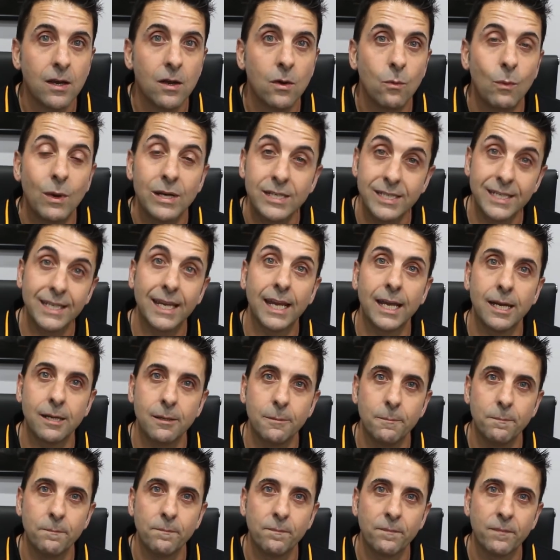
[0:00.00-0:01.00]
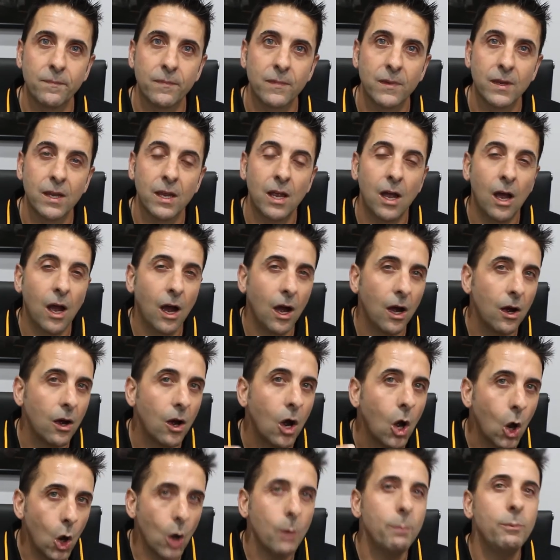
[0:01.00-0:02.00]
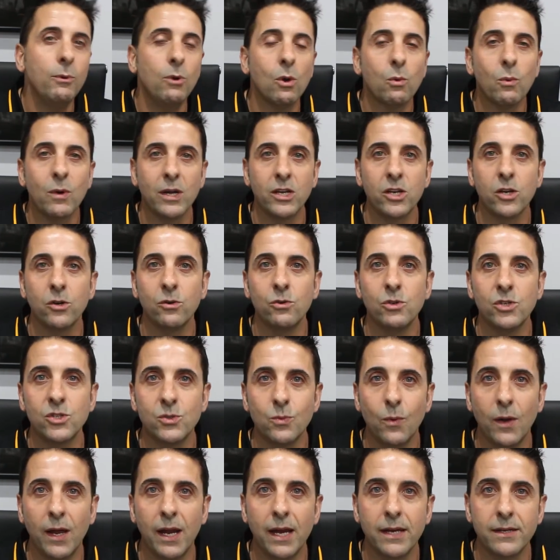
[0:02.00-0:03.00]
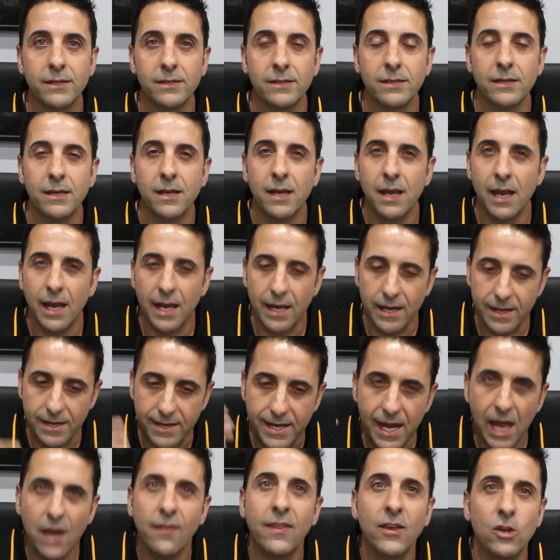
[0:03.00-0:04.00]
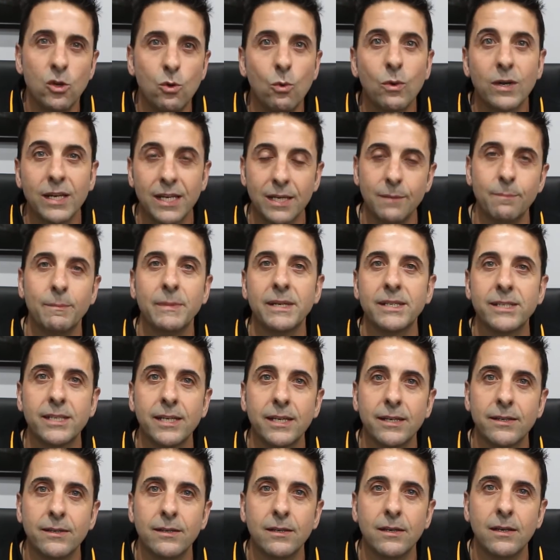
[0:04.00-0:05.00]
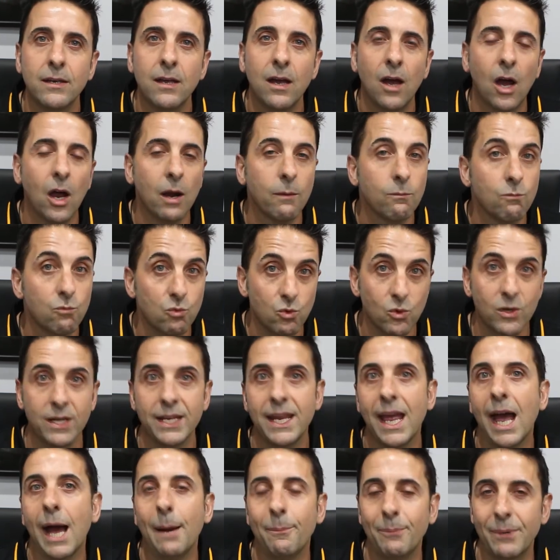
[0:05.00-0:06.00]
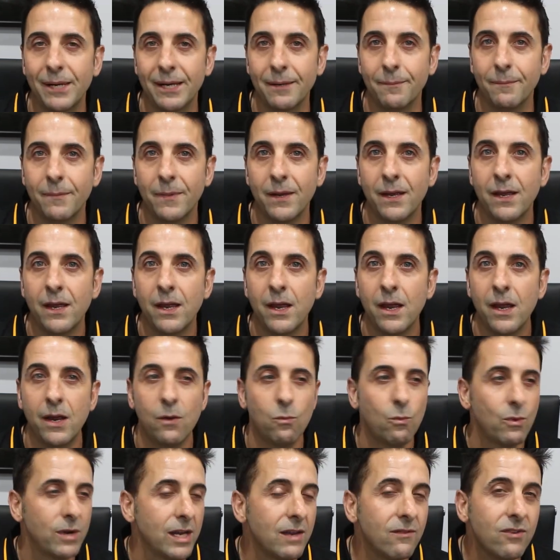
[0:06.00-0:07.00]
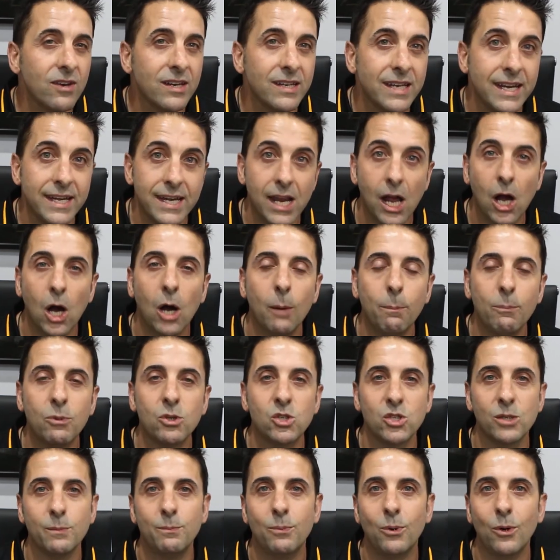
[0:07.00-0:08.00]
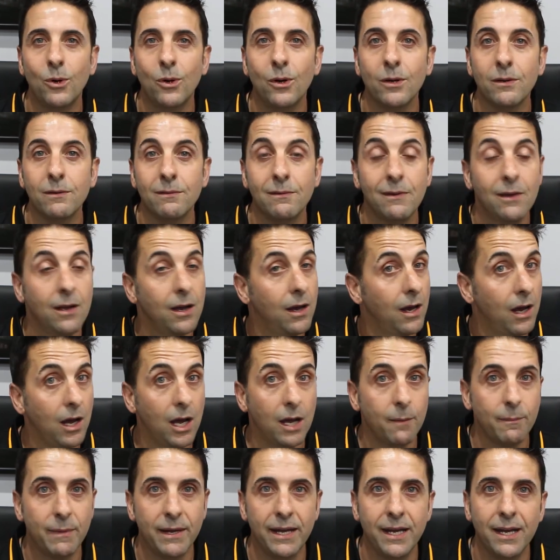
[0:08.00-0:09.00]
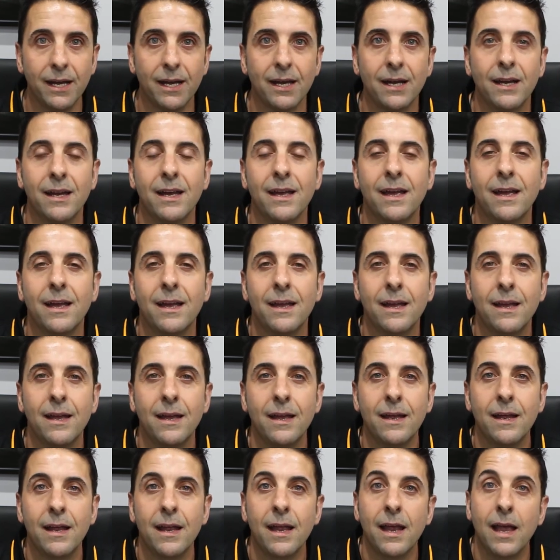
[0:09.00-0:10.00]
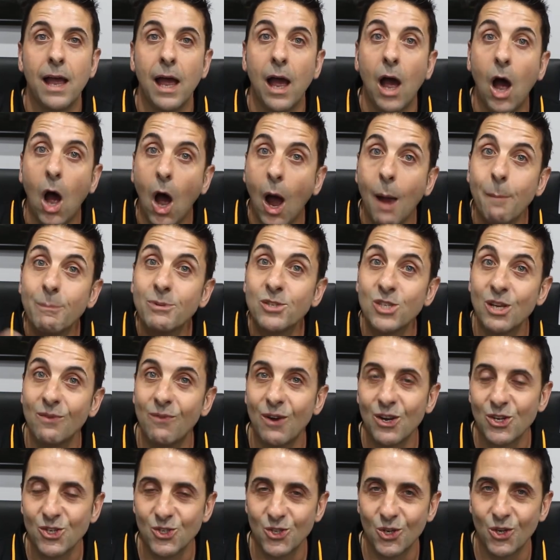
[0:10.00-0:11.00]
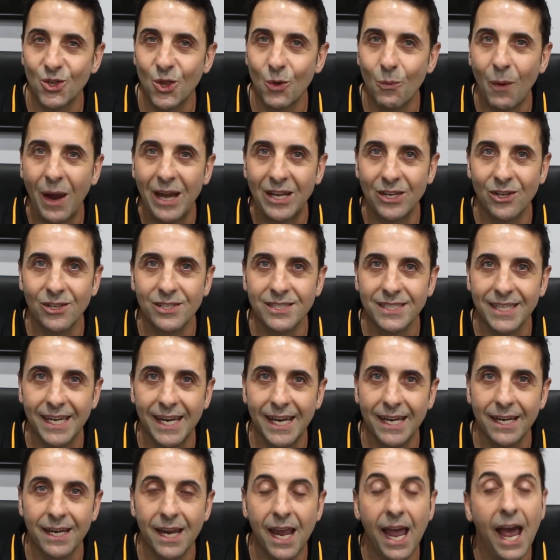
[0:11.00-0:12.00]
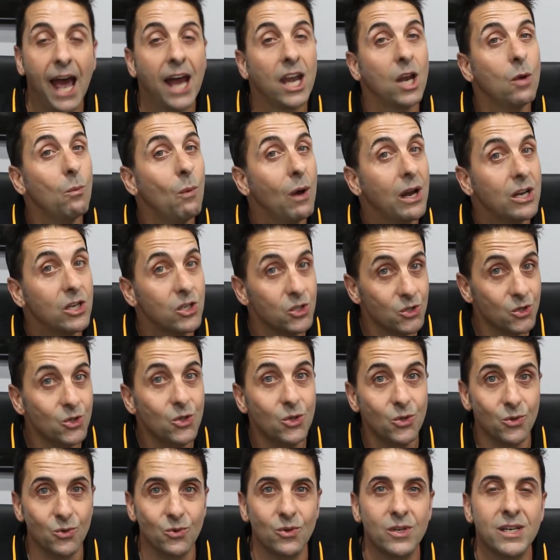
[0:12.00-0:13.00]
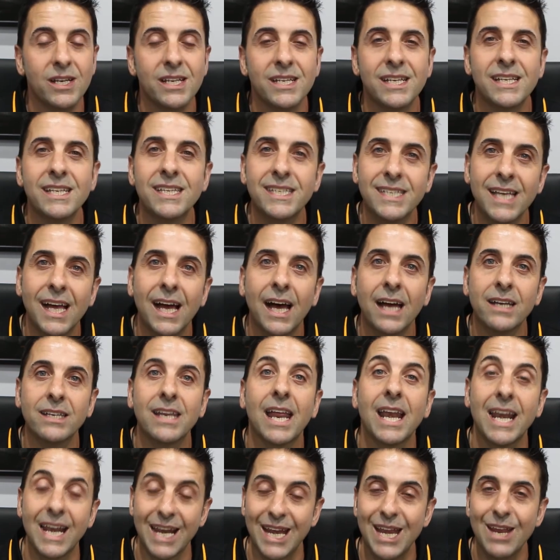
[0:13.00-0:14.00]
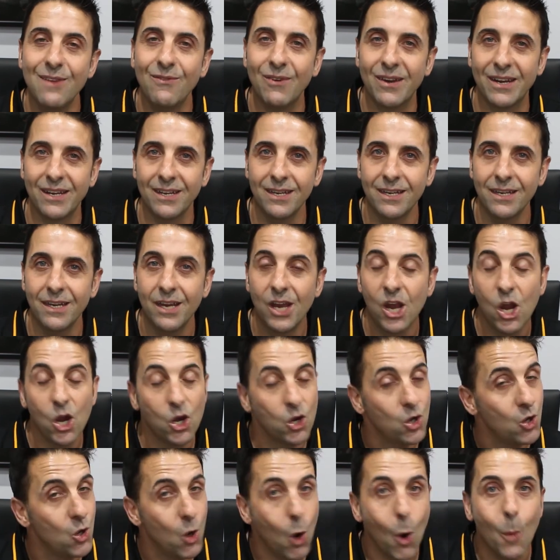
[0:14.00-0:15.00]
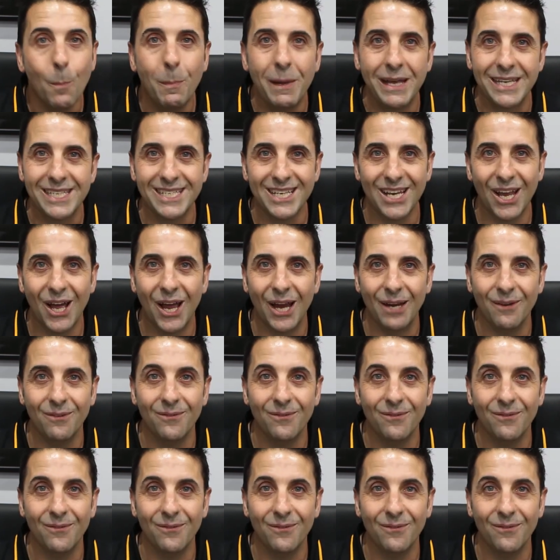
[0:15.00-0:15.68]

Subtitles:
Once again, I hope you're ready to lose weight. And now that you're committed, I'm really happy. Whenever you need help or support, I'm here. I'm Sylvester, the Weight Loss King, and I want you to start living your best life.